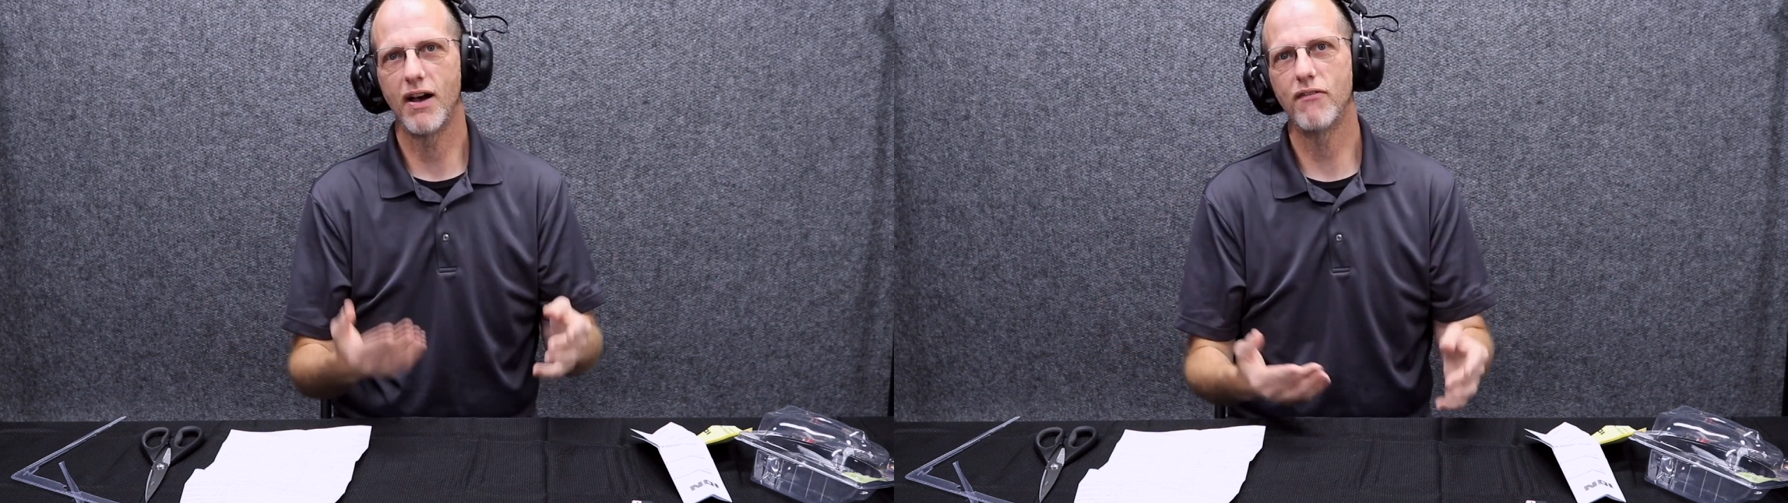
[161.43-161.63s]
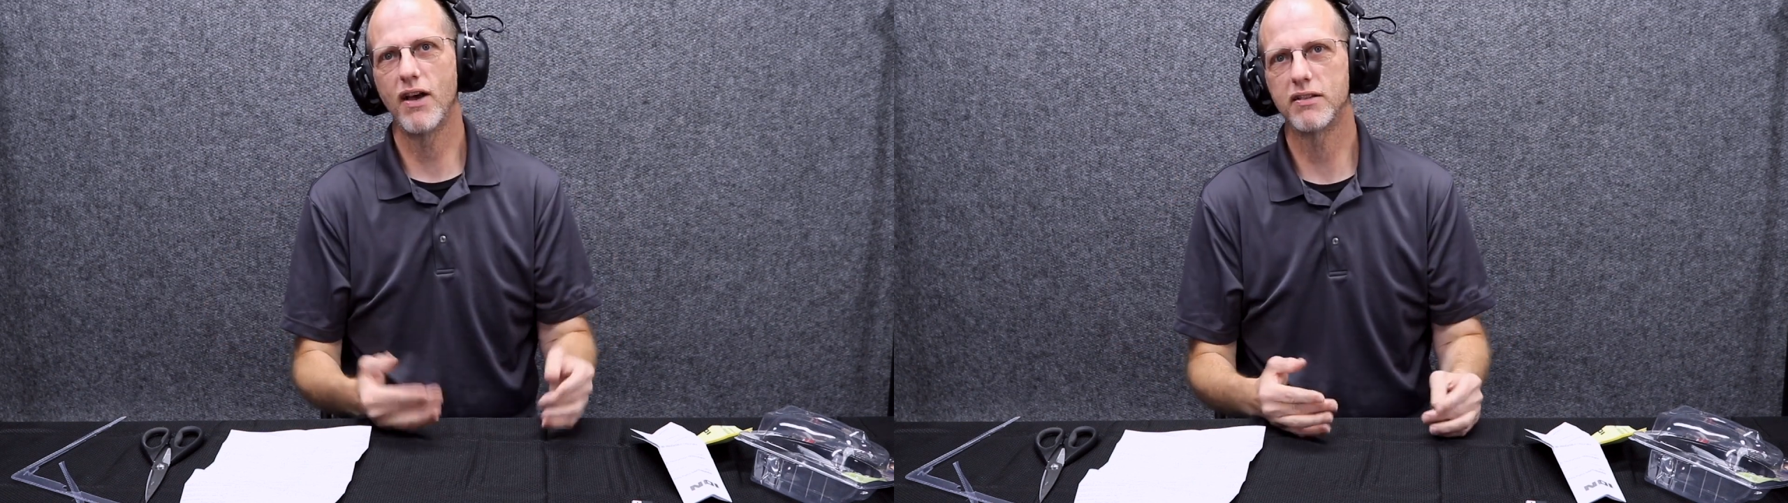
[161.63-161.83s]

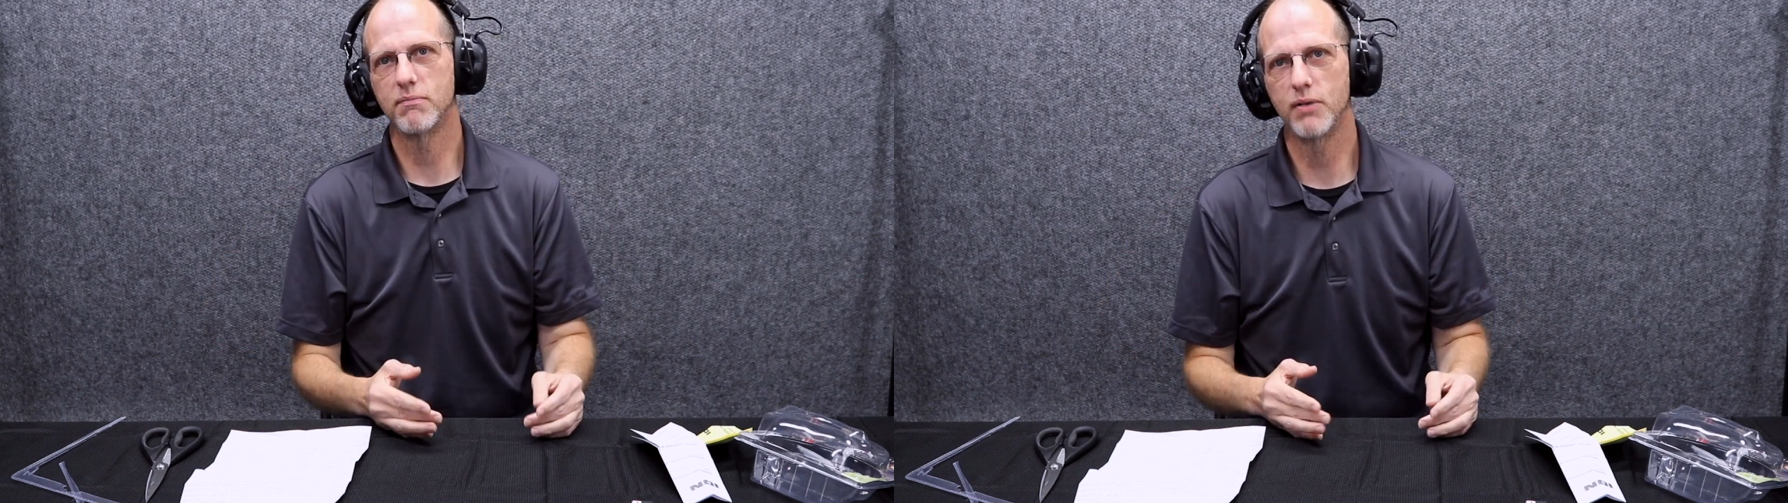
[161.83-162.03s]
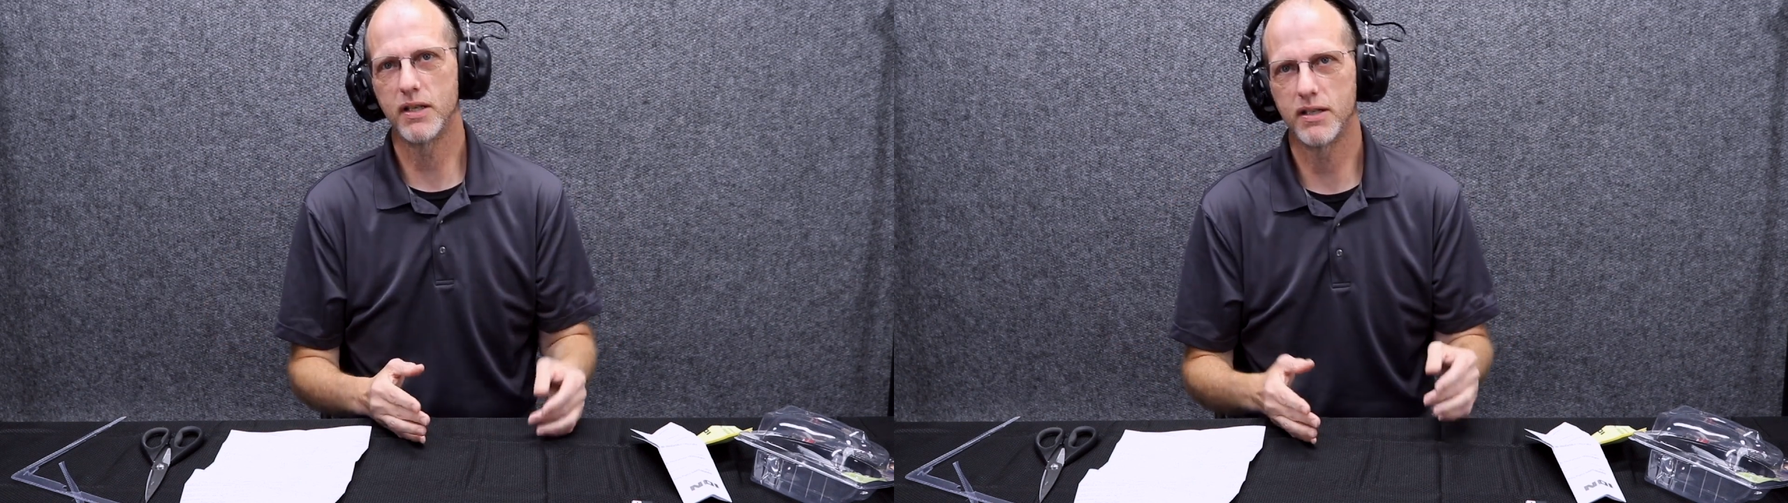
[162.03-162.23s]
had some
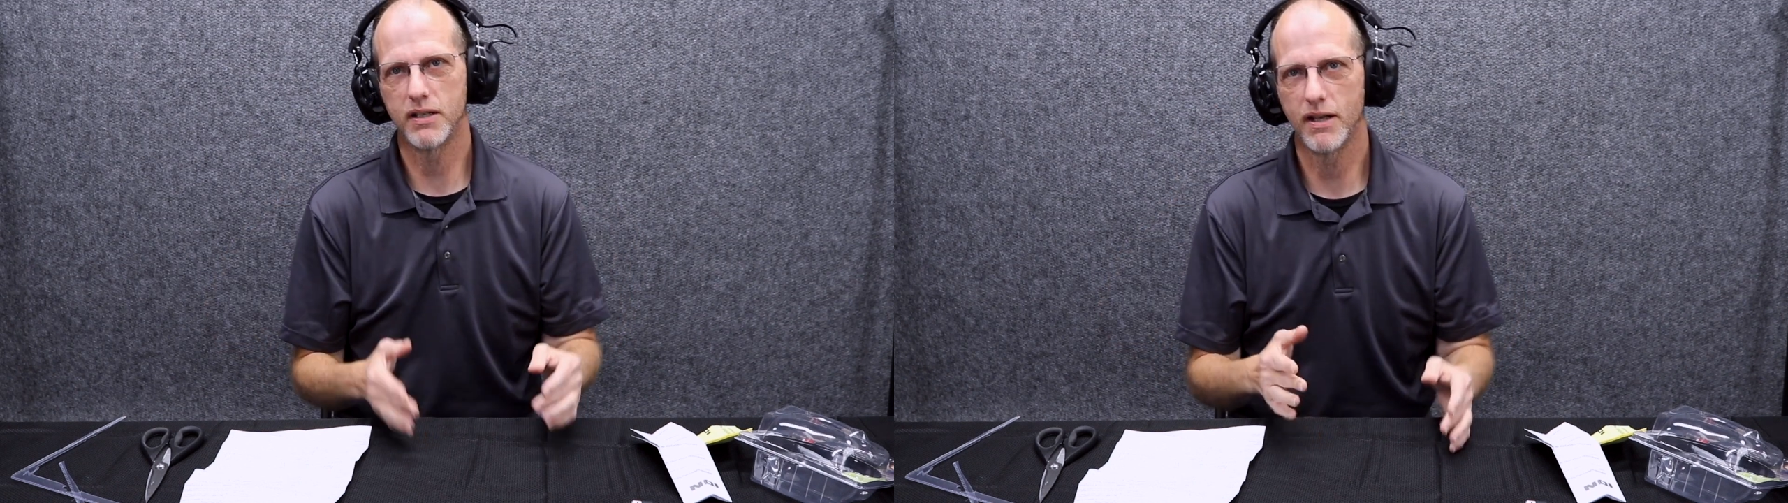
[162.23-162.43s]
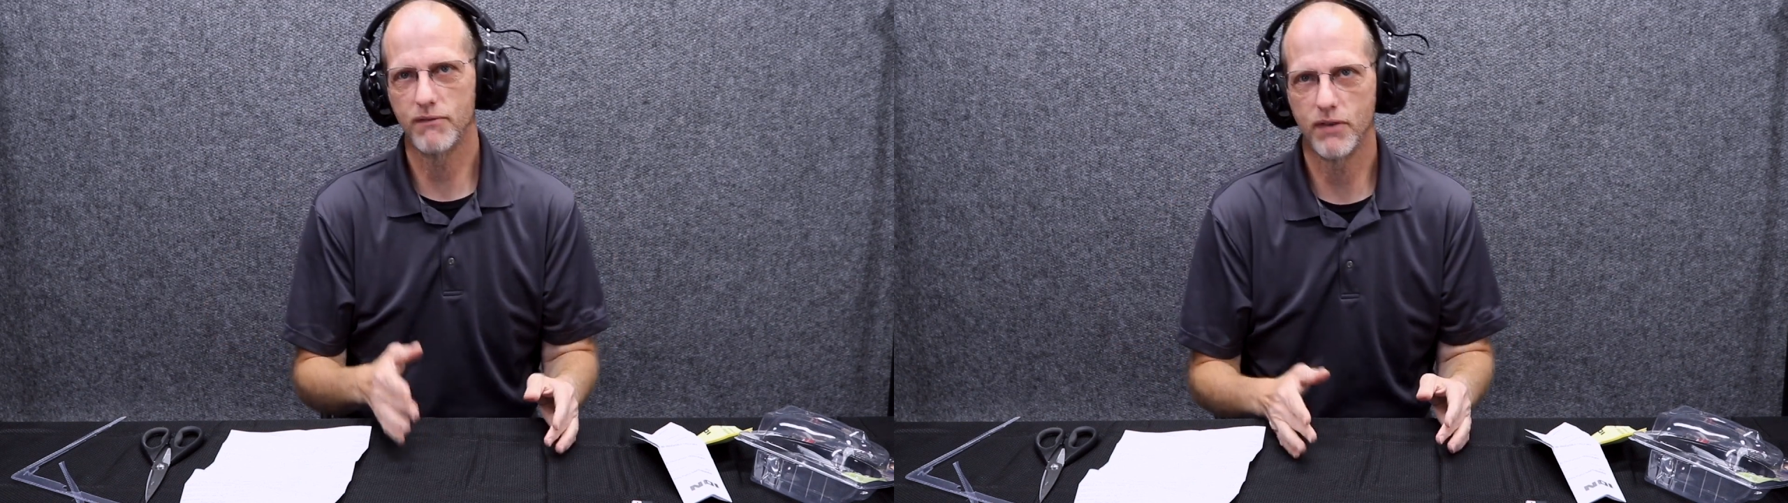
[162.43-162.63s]
pretty good
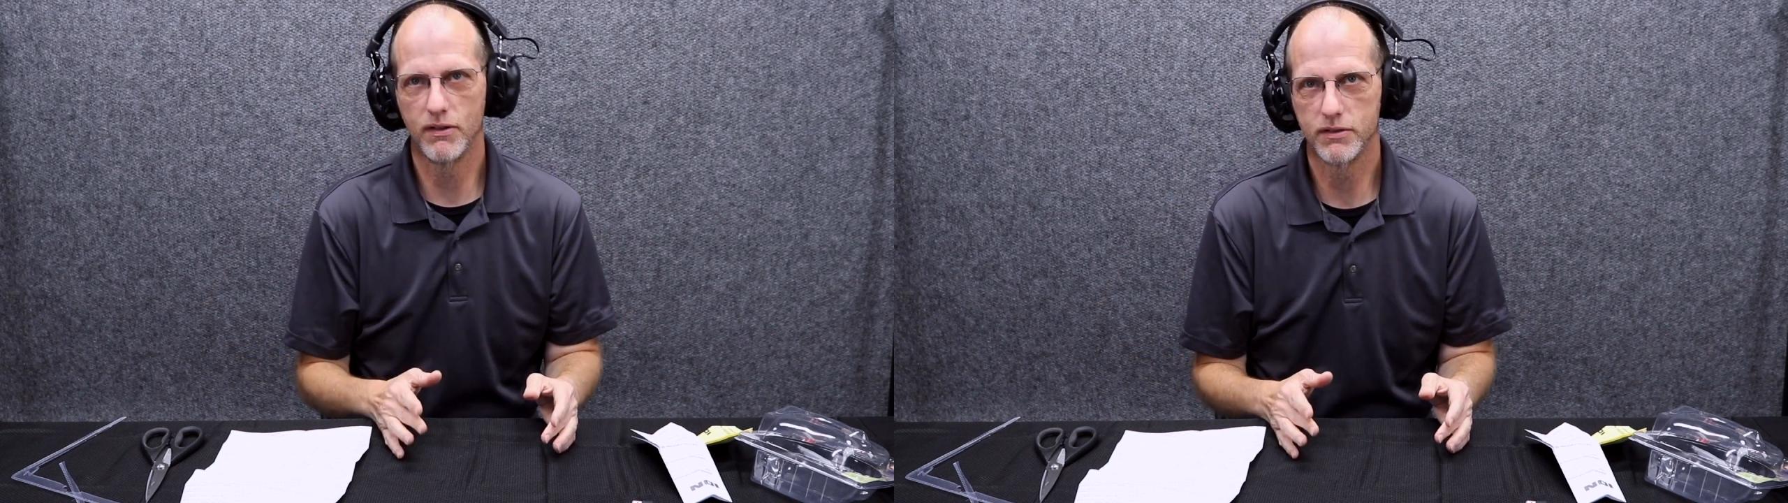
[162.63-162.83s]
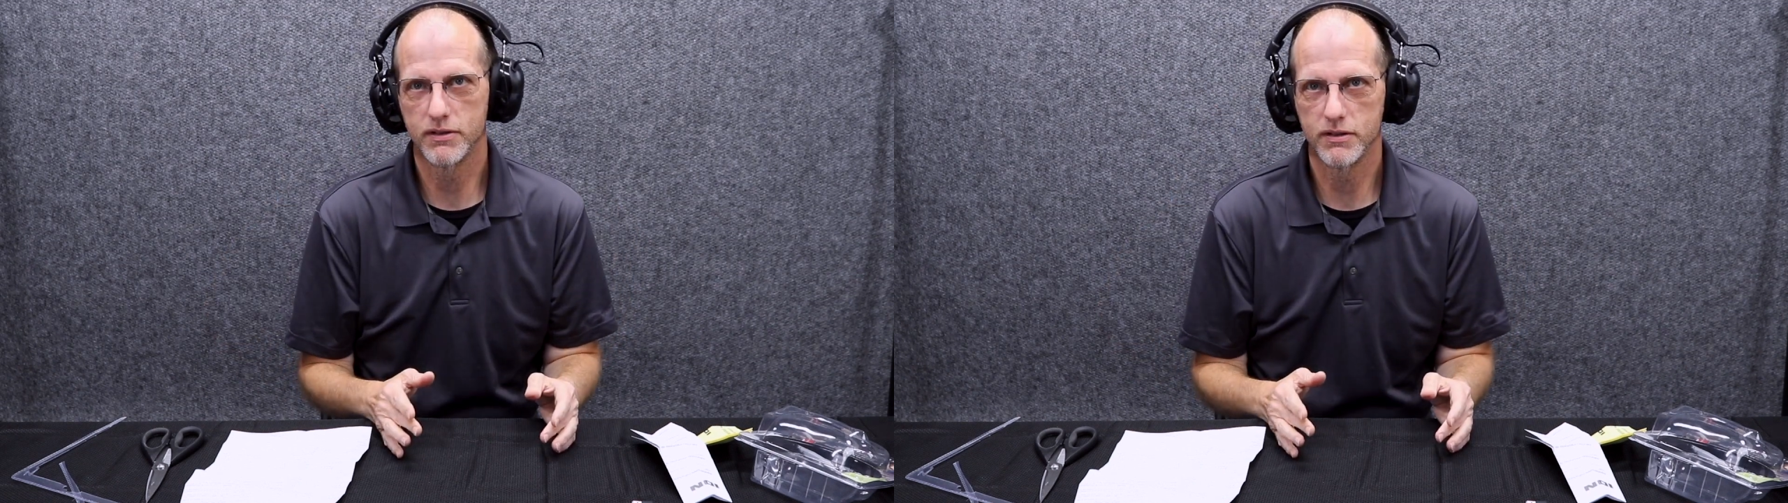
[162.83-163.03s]

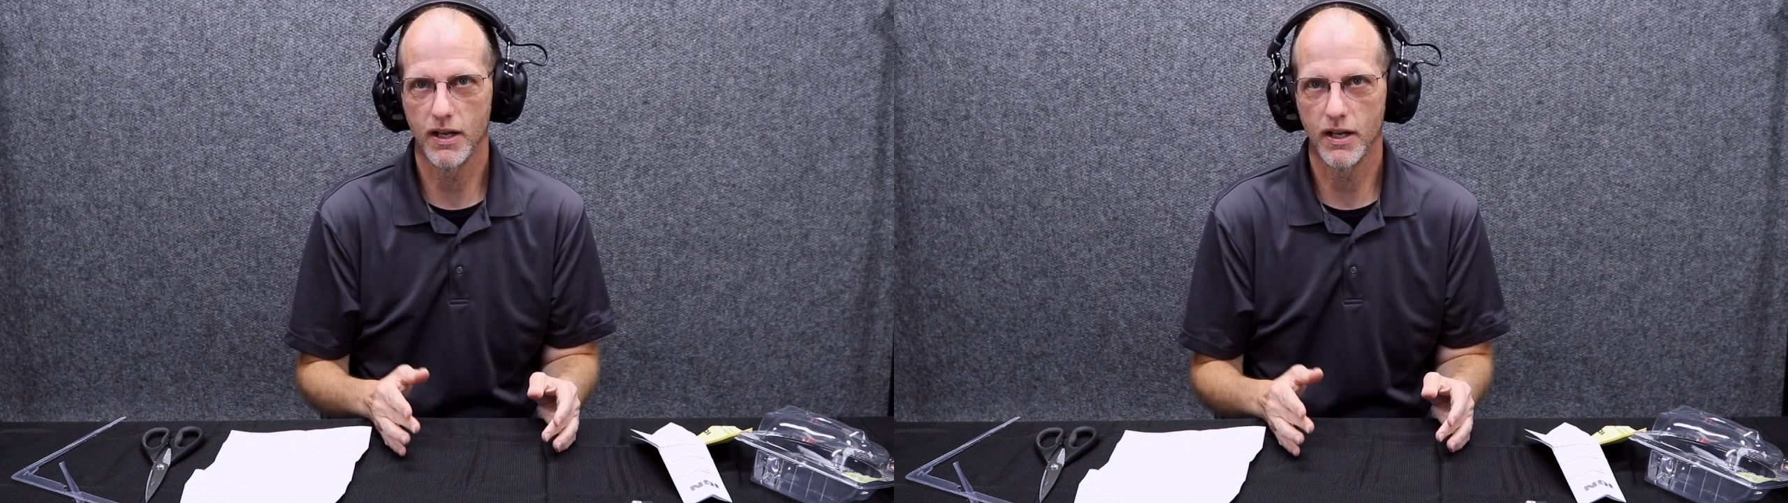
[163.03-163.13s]
headphones.